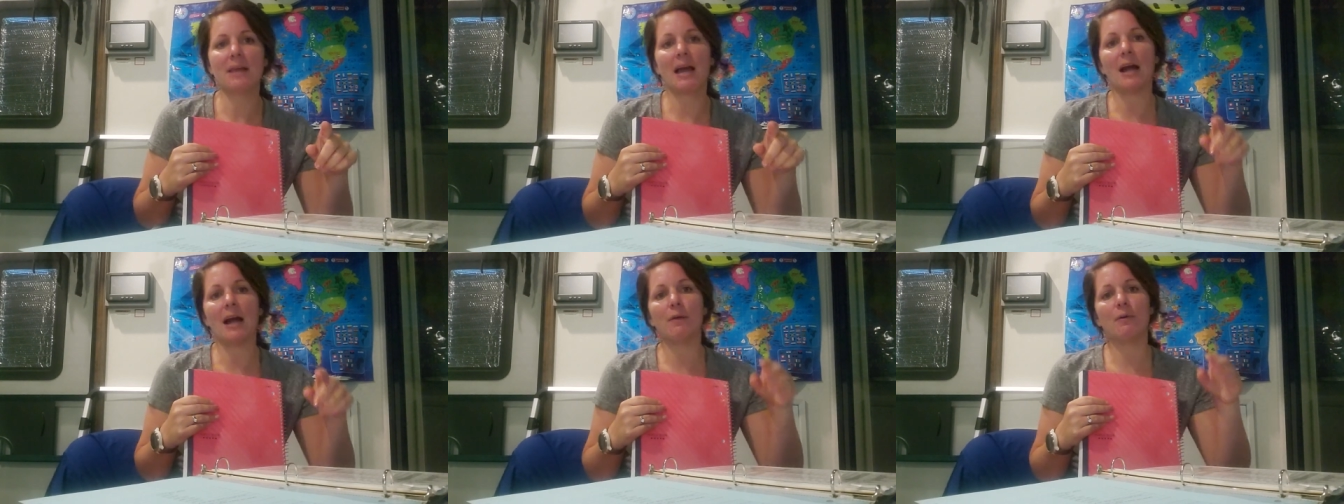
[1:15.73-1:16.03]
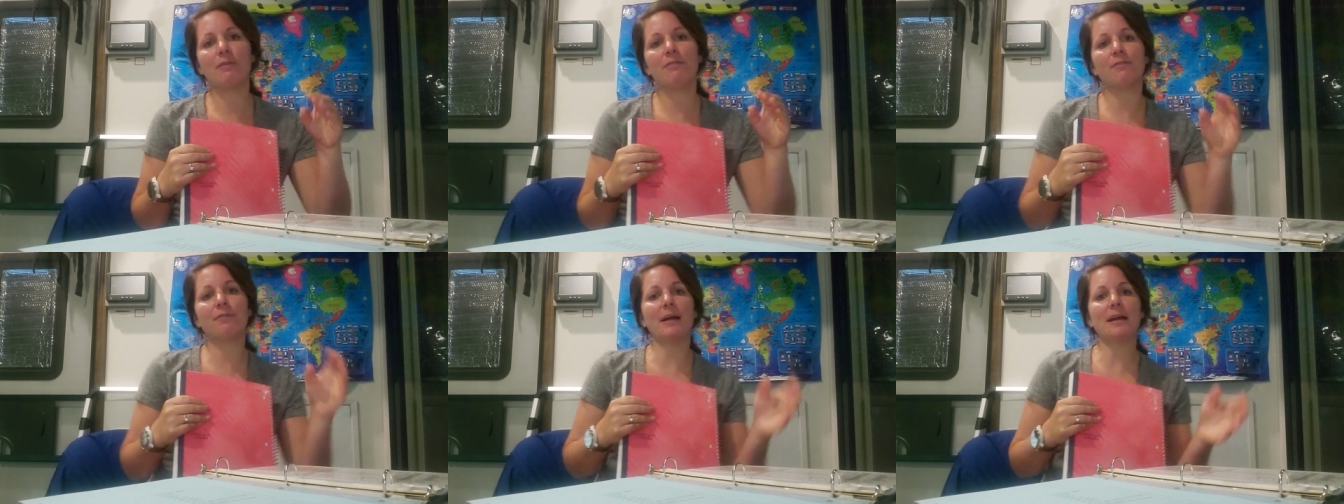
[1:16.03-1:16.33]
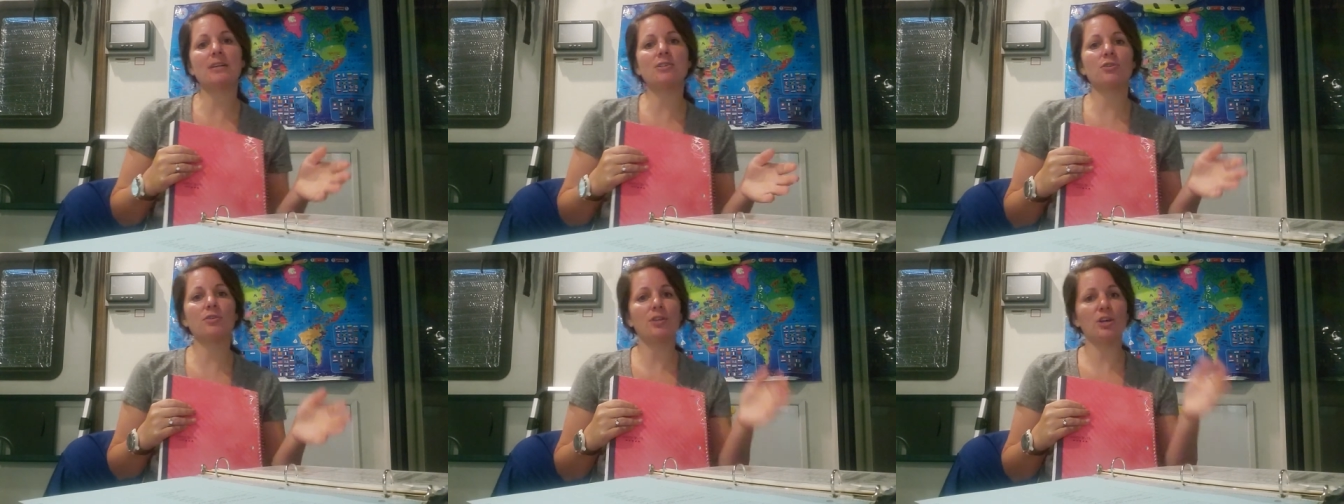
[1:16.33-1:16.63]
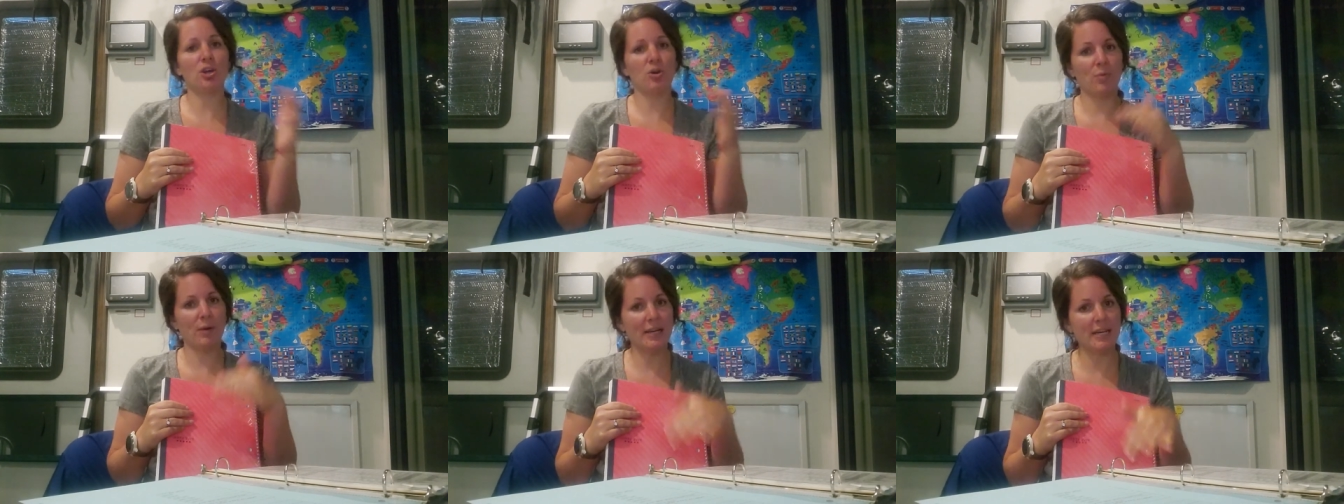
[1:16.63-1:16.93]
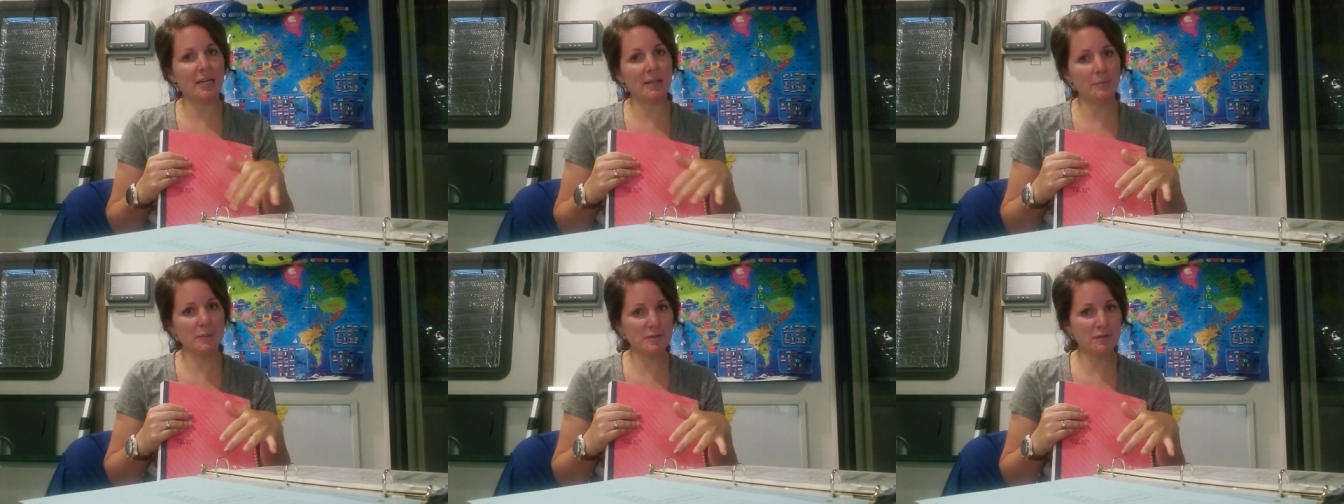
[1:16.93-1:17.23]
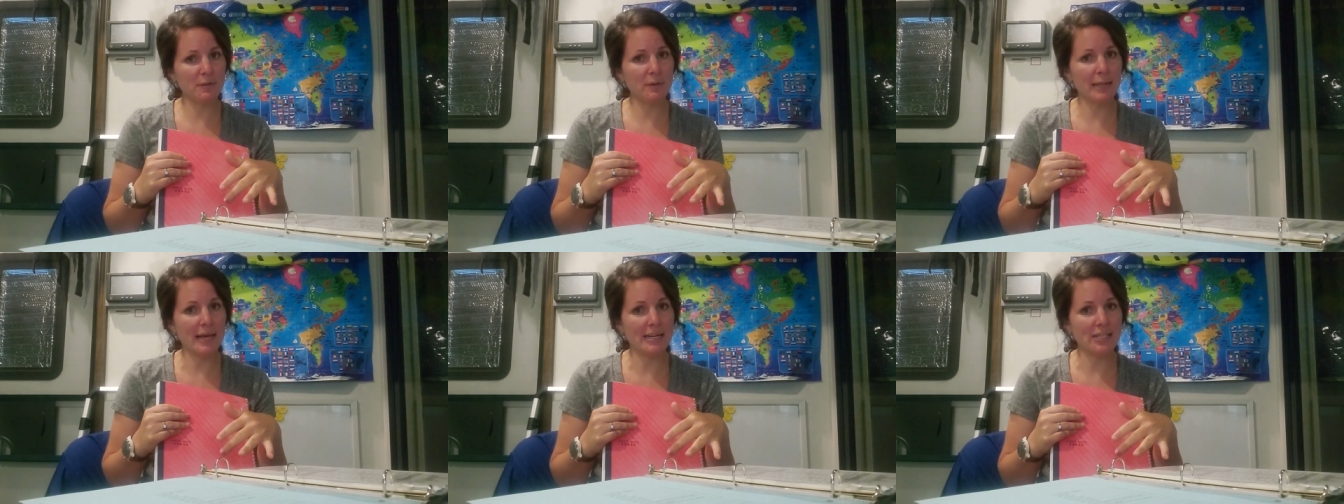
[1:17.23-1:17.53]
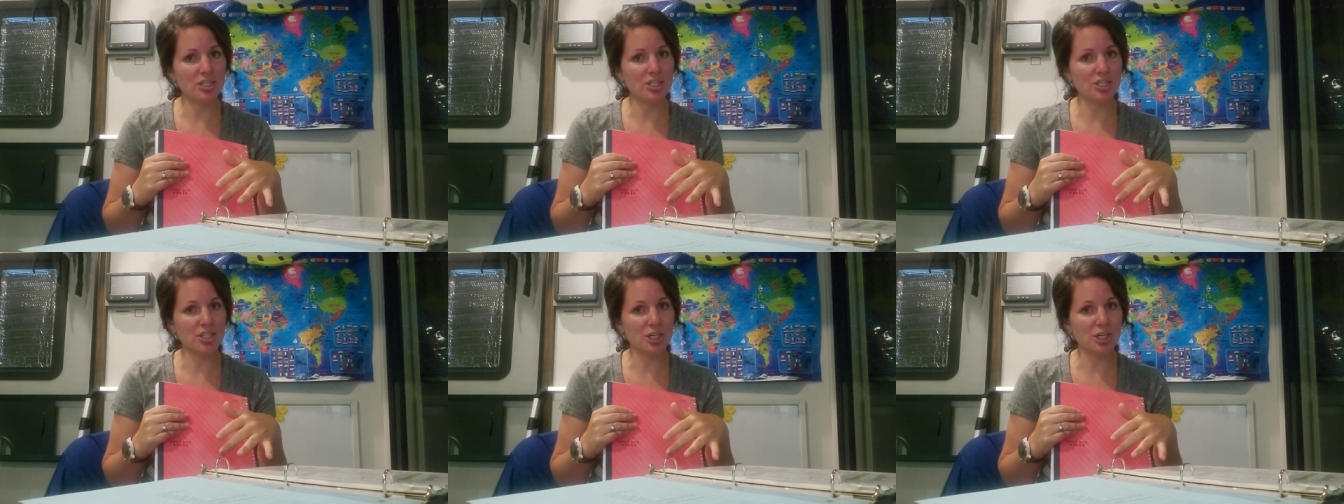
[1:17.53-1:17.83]
I reflect on the curriculums for
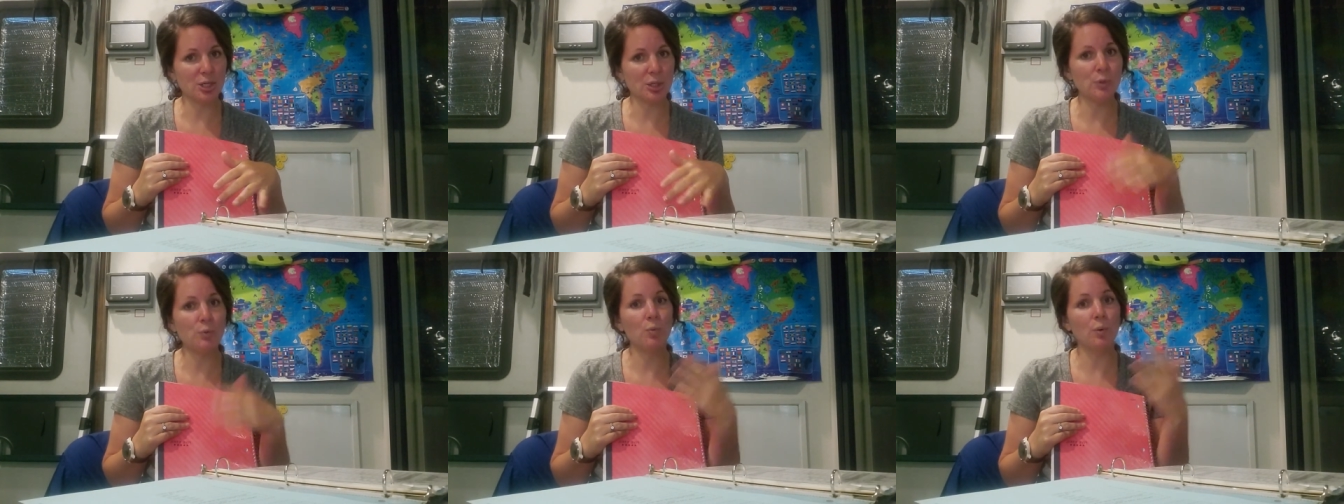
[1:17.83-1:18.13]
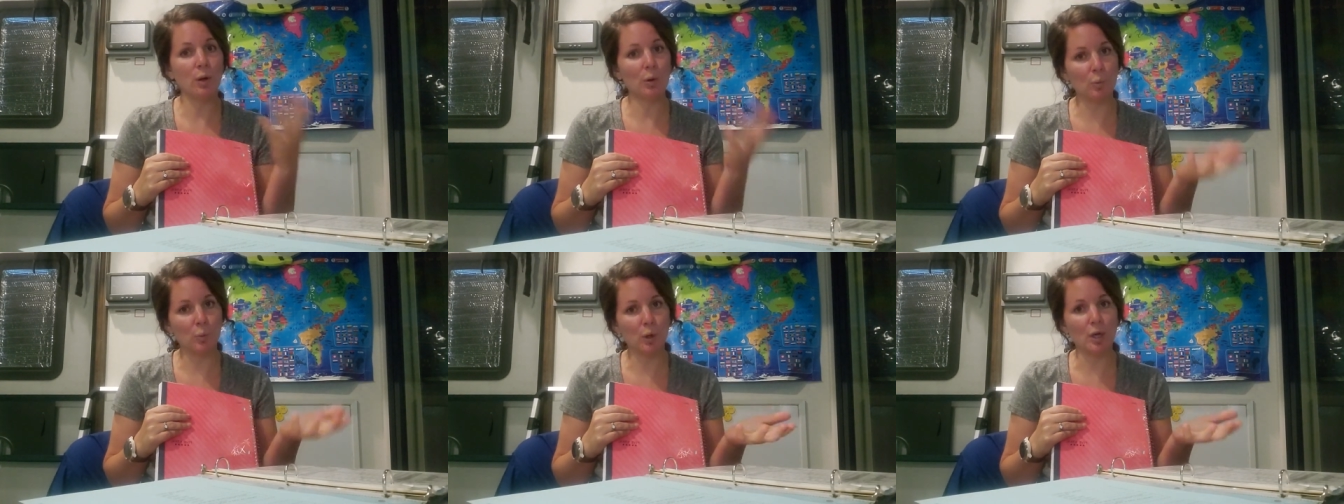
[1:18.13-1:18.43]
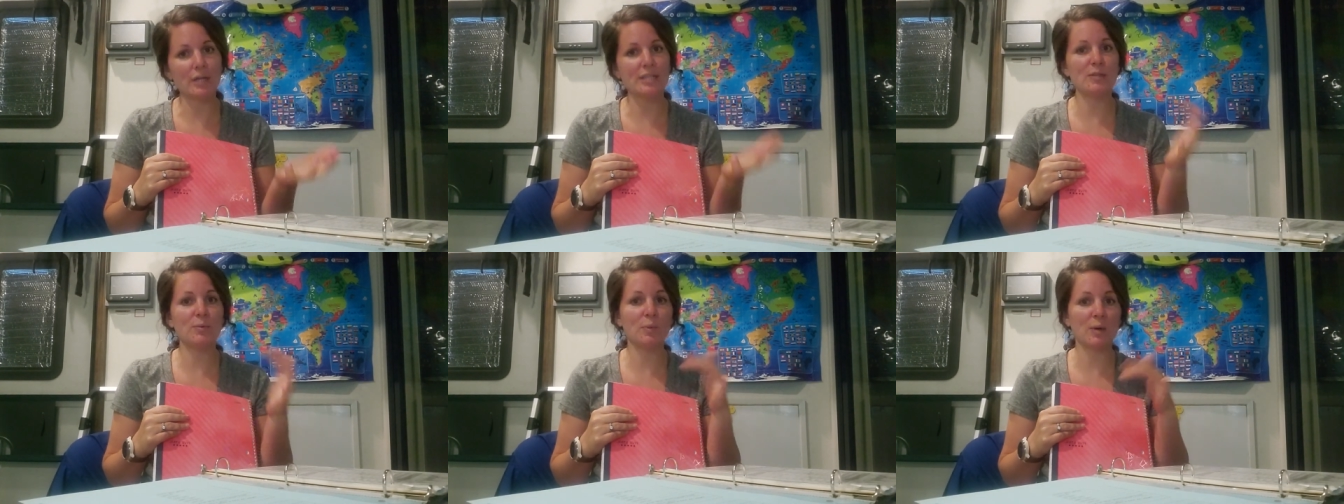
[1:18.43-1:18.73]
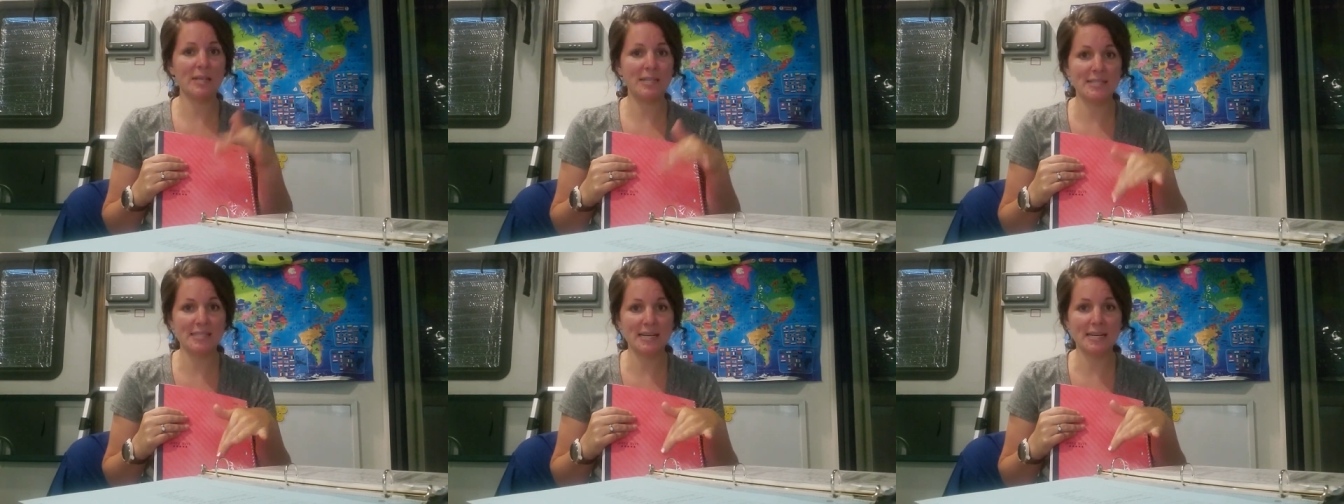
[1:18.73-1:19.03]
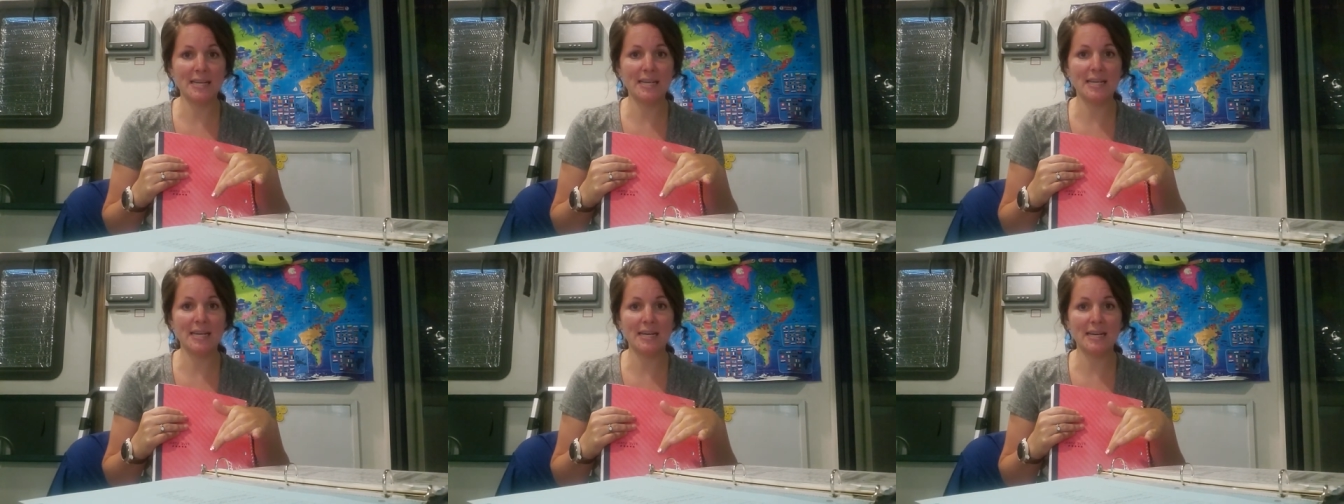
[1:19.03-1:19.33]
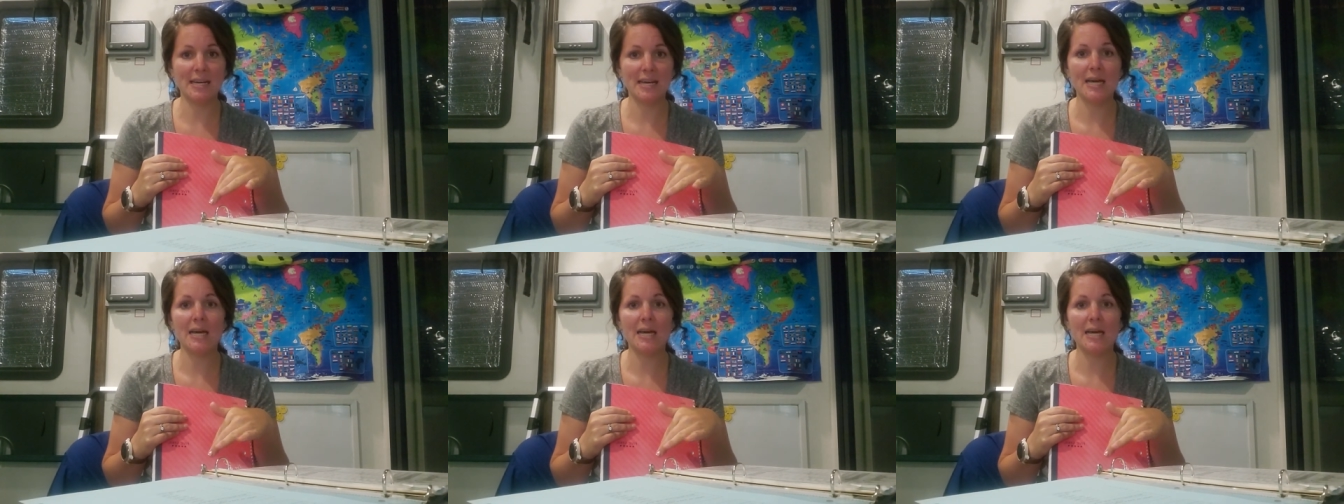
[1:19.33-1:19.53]
last year, what worked and what didn't,